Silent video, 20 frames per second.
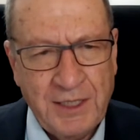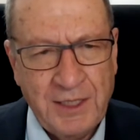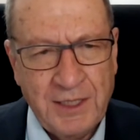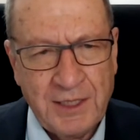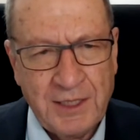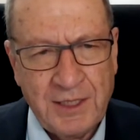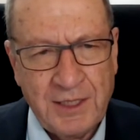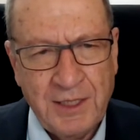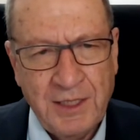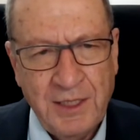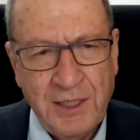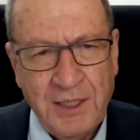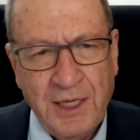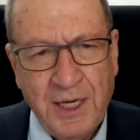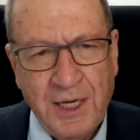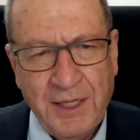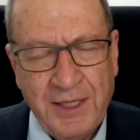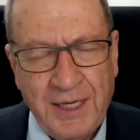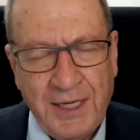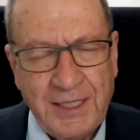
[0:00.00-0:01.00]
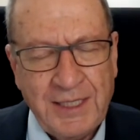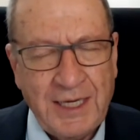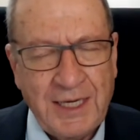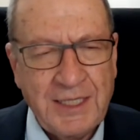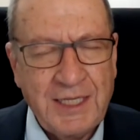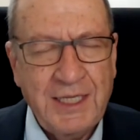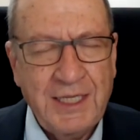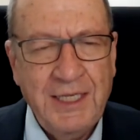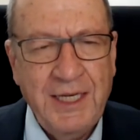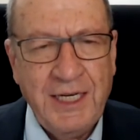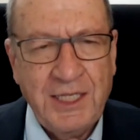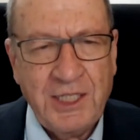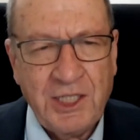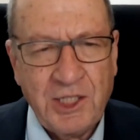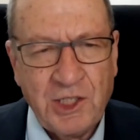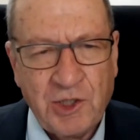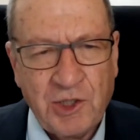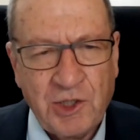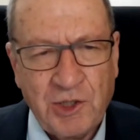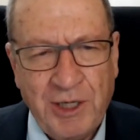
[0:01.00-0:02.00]
test, and that doesn't
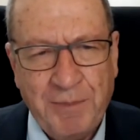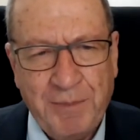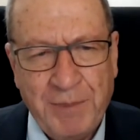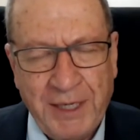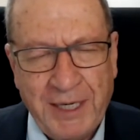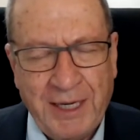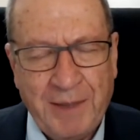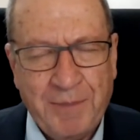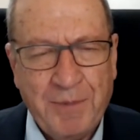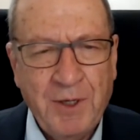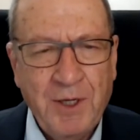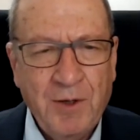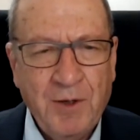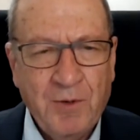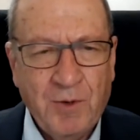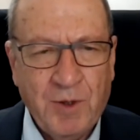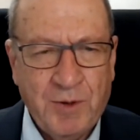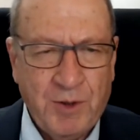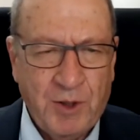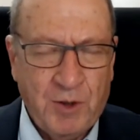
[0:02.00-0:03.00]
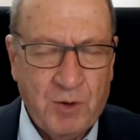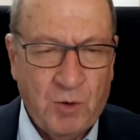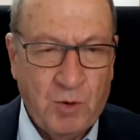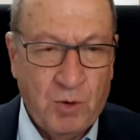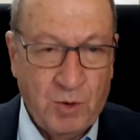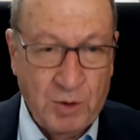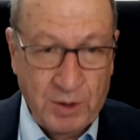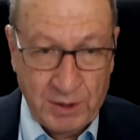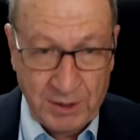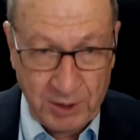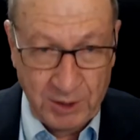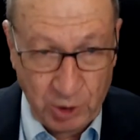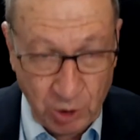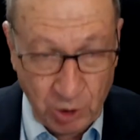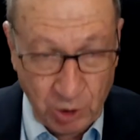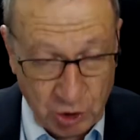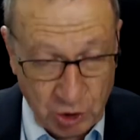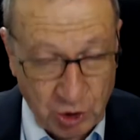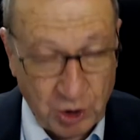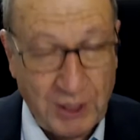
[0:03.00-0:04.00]
necessarily pick up what we call
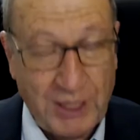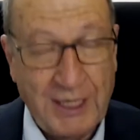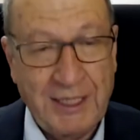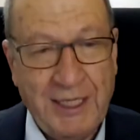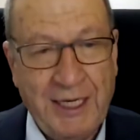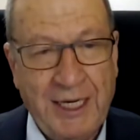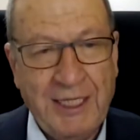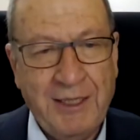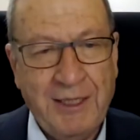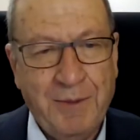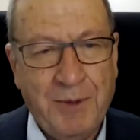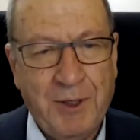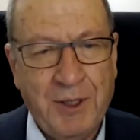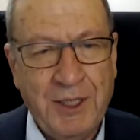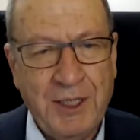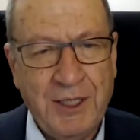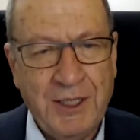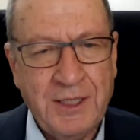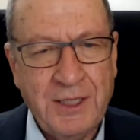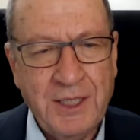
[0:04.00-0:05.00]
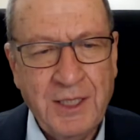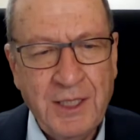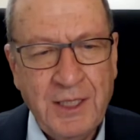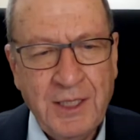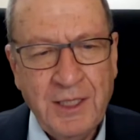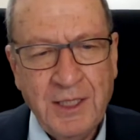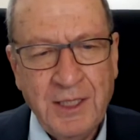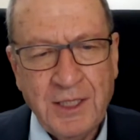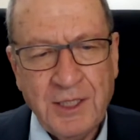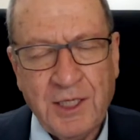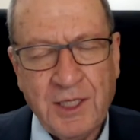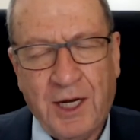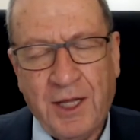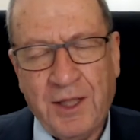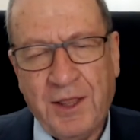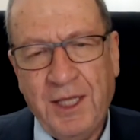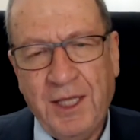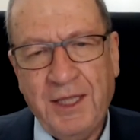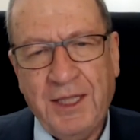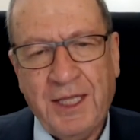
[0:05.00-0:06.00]
neutralizing antibodies. So I
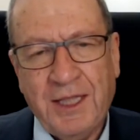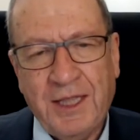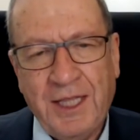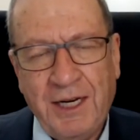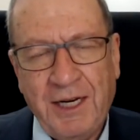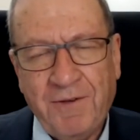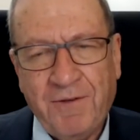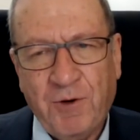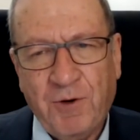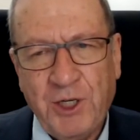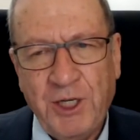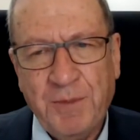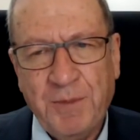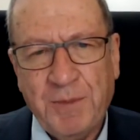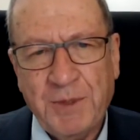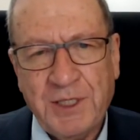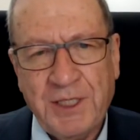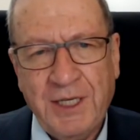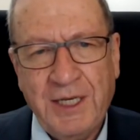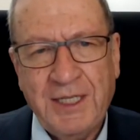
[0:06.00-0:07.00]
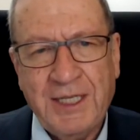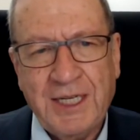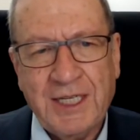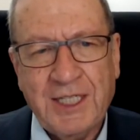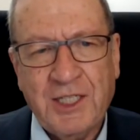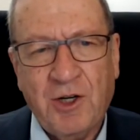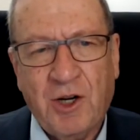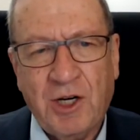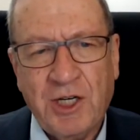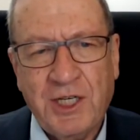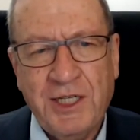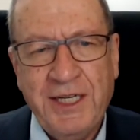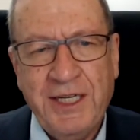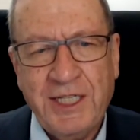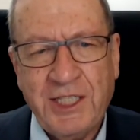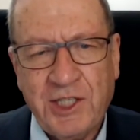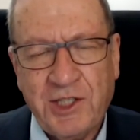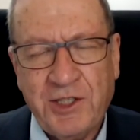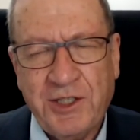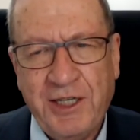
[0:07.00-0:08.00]
think that 40% does not
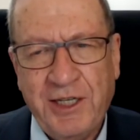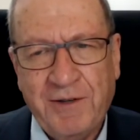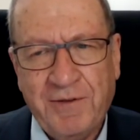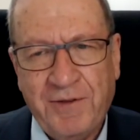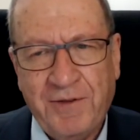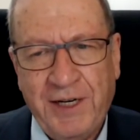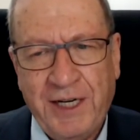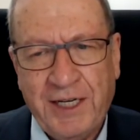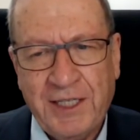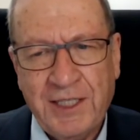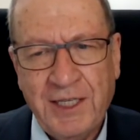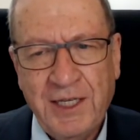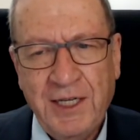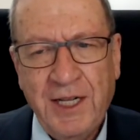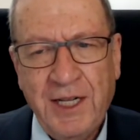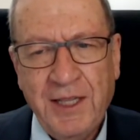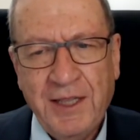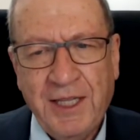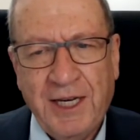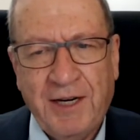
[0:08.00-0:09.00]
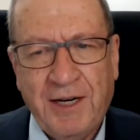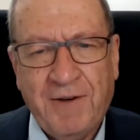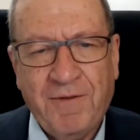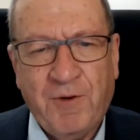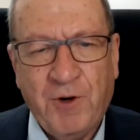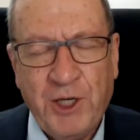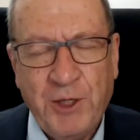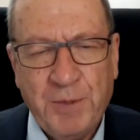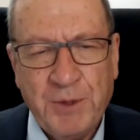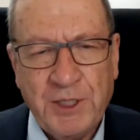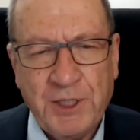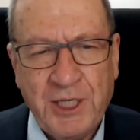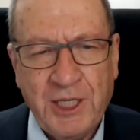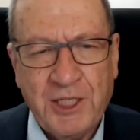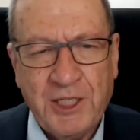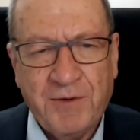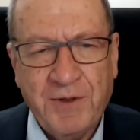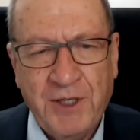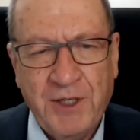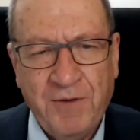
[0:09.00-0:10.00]
necessarily affect that
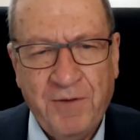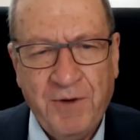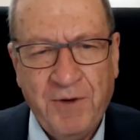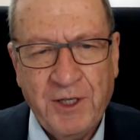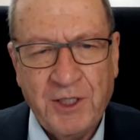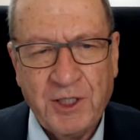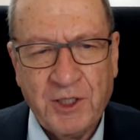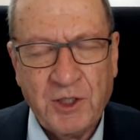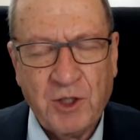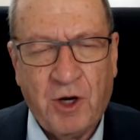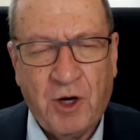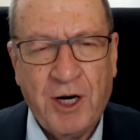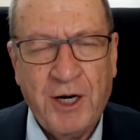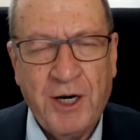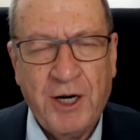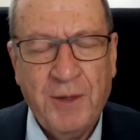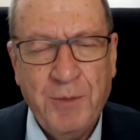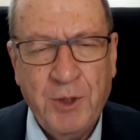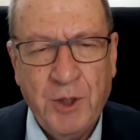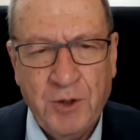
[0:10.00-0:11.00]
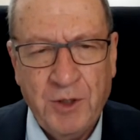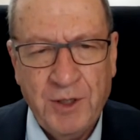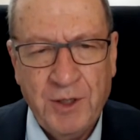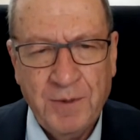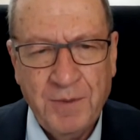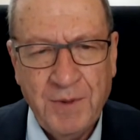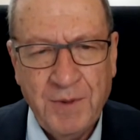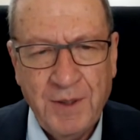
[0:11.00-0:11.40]
40% of individuals are immune.